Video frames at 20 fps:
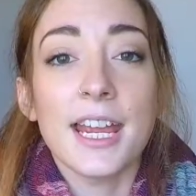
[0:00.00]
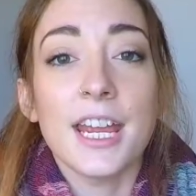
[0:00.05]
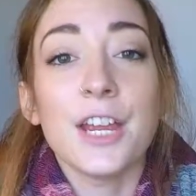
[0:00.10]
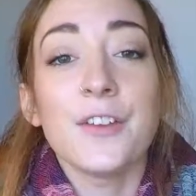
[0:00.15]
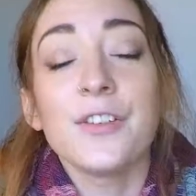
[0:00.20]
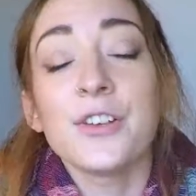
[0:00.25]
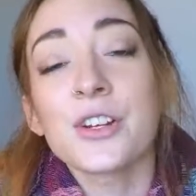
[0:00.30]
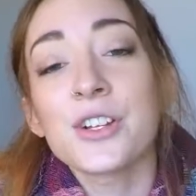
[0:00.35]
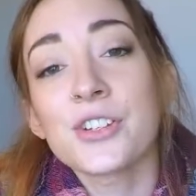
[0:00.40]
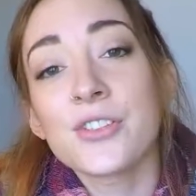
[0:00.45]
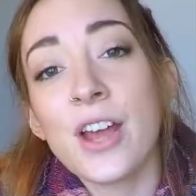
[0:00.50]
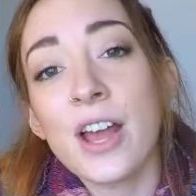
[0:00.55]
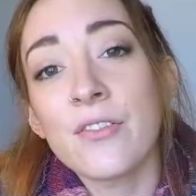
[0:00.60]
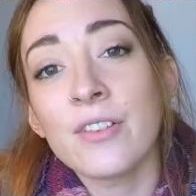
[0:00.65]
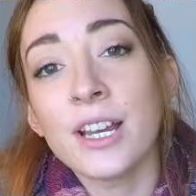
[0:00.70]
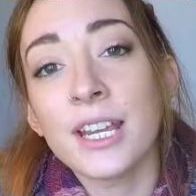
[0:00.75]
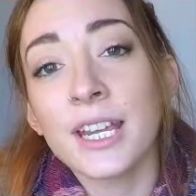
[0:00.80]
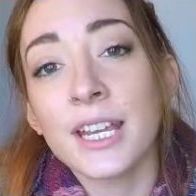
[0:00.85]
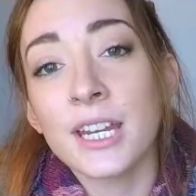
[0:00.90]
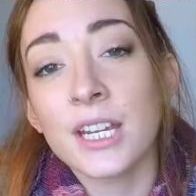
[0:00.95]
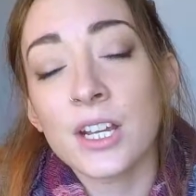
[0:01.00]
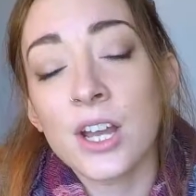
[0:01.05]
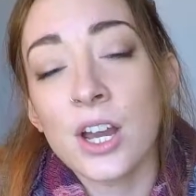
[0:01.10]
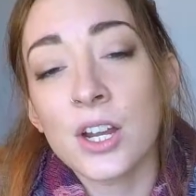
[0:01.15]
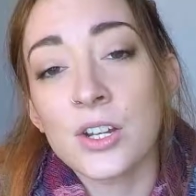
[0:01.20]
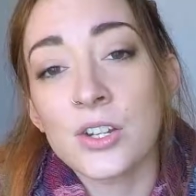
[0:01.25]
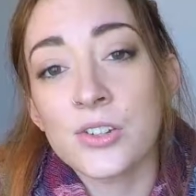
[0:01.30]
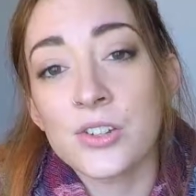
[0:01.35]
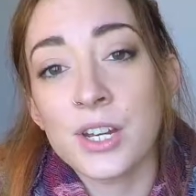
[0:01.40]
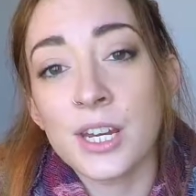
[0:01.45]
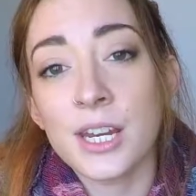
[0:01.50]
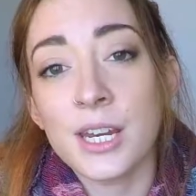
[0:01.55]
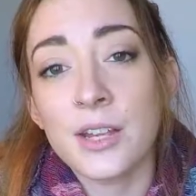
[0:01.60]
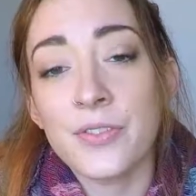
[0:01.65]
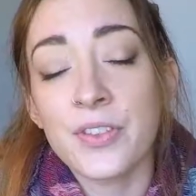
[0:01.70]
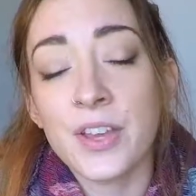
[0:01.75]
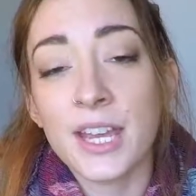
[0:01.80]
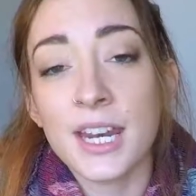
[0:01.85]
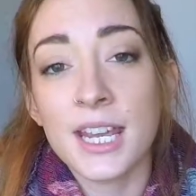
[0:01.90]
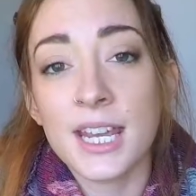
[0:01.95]
If you're traveling in a
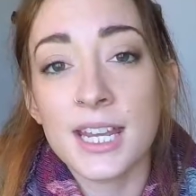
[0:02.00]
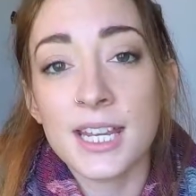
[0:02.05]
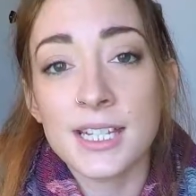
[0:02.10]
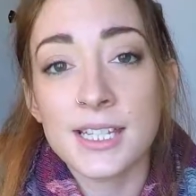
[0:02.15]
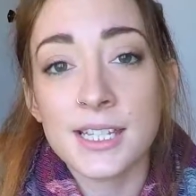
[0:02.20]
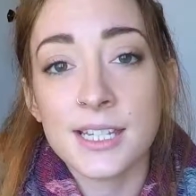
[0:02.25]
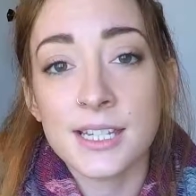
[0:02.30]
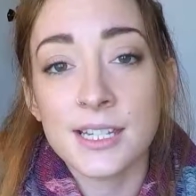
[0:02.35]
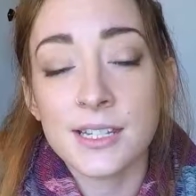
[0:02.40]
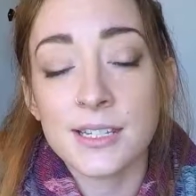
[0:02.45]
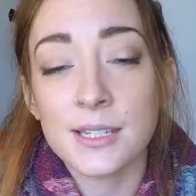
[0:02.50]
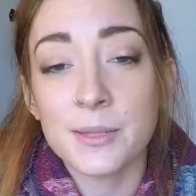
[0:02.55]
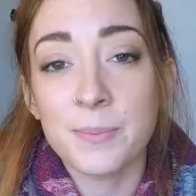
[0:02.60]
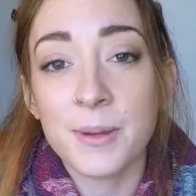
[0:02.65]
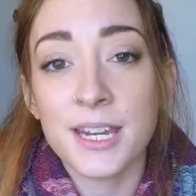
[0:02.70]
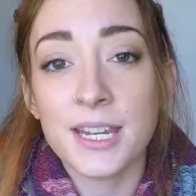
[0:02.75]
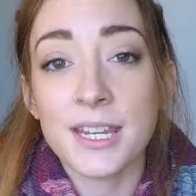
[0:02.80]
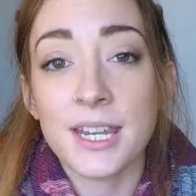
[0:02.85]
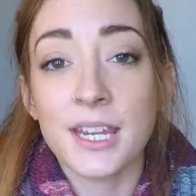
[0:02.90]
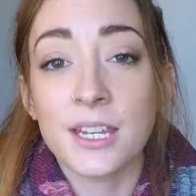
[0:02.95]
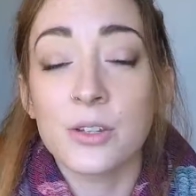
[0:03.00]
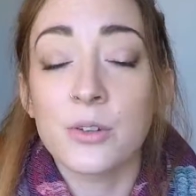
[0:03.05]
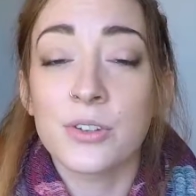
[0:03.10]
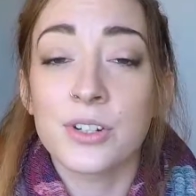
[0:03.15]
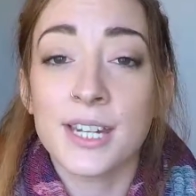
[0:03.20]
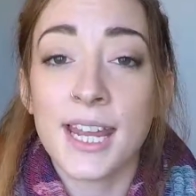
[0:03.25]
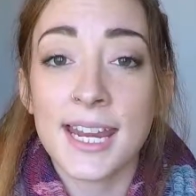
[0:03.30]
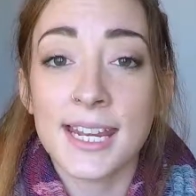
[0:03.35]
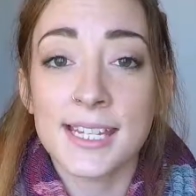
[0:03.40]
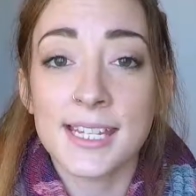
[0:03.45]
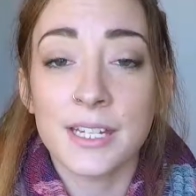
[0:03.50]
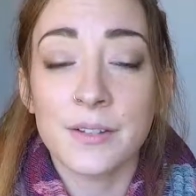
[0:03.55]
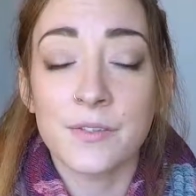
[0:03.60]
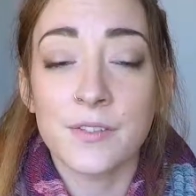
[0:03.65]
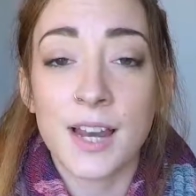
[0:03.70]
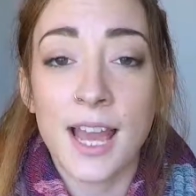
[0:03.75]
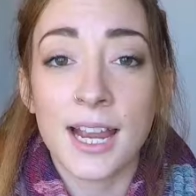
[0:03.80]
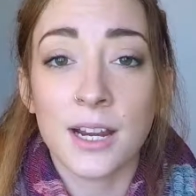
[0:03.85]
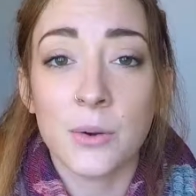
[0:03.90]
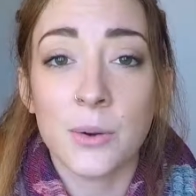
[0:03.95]
country that isn't speaking your
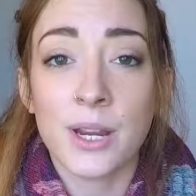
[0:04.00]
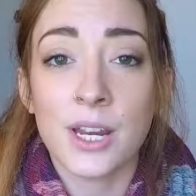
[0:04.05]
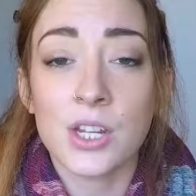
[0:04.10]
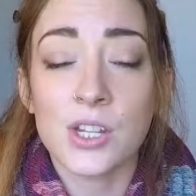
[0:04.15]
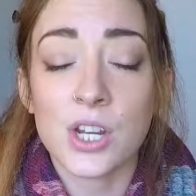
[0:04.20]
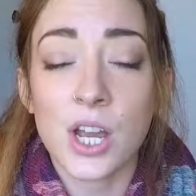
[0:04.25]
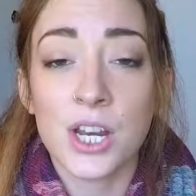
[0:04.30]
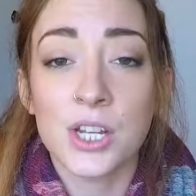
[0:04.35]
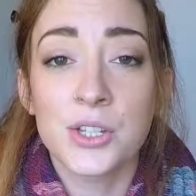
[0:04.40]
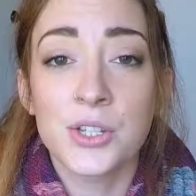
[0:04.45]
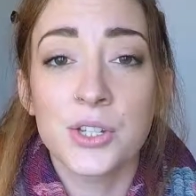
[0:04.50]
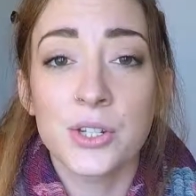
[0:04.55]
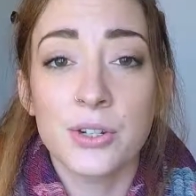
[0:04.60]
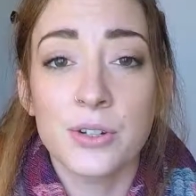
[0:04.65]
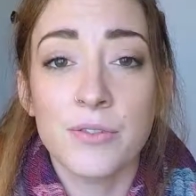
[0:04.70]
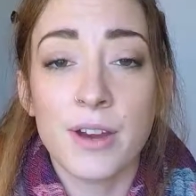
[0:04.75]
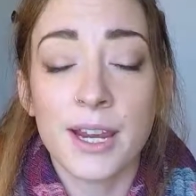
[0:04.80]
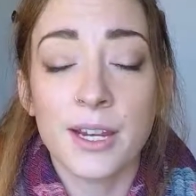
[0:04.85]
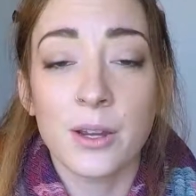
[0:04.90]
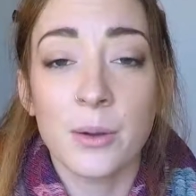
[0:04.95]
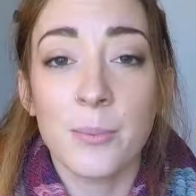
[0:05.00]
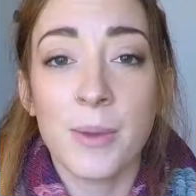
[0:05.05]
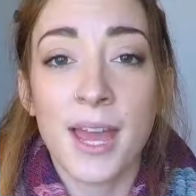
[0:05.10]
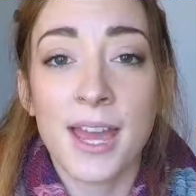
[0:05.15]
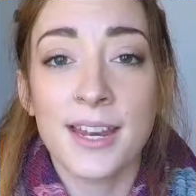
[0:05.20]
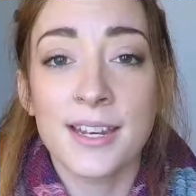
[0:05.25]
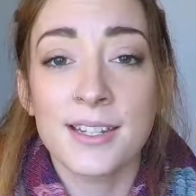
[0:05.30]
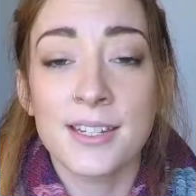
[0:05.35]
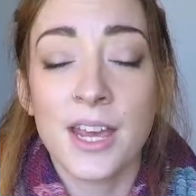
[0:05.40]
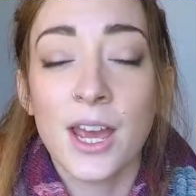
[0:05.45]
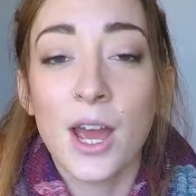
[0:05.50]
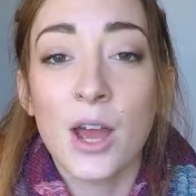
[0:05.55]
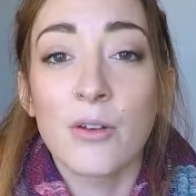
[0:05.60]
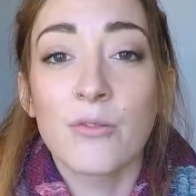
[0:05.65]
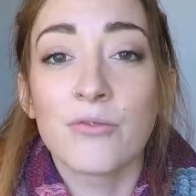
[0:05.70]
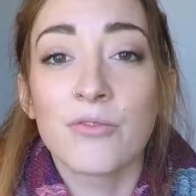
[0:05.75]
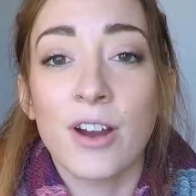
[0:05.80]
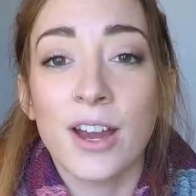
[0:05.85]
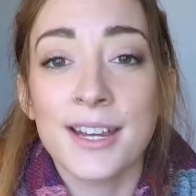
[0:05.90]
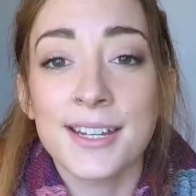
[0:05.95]
native language, I do recommend
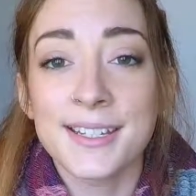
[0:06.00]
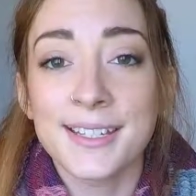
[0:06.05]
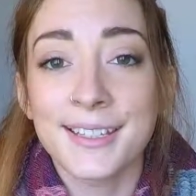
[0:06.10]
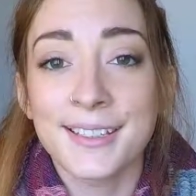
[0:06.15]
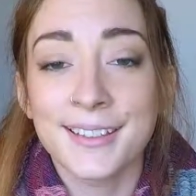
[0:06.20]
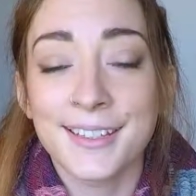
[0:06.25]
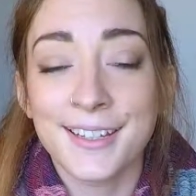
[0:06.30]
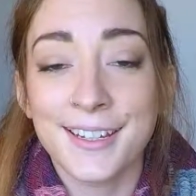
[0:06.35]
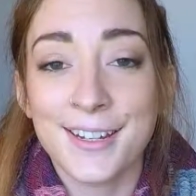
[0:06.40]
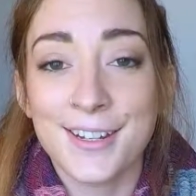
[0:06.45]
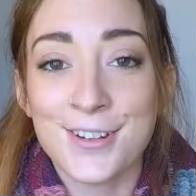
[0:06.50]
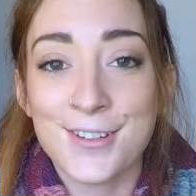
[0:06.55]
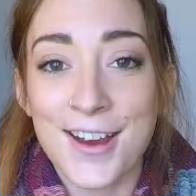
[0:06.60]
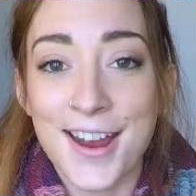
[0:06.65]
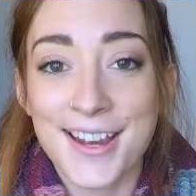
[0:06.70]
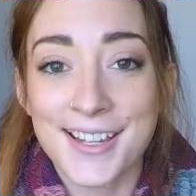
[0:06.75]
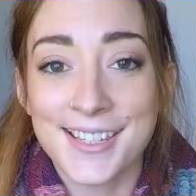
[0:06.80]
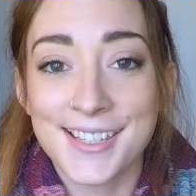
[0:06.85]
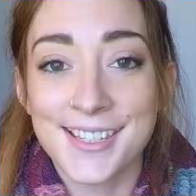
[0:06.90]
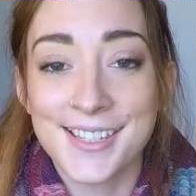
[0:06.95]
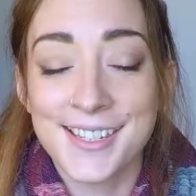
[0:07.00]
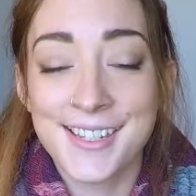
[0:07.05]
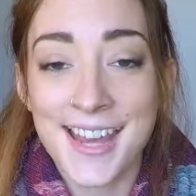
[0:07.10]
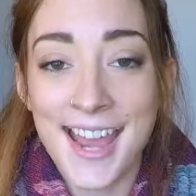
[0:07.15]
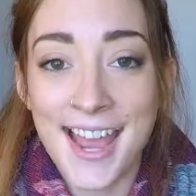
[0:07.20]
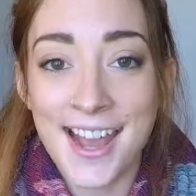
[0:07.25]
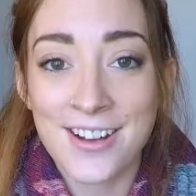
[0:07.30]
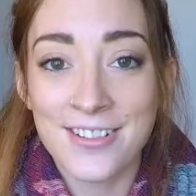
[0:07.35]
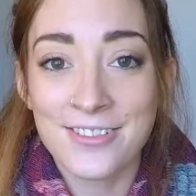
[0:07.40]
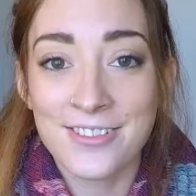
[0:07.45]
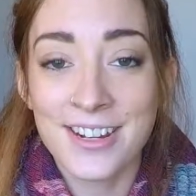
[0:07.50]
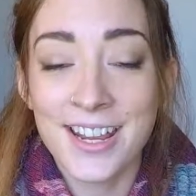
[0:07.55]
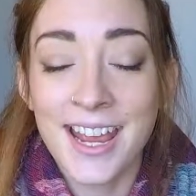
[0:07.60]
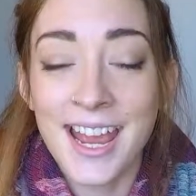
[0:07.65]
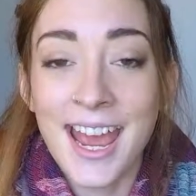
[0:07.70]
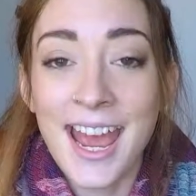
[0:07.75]
writing the address down.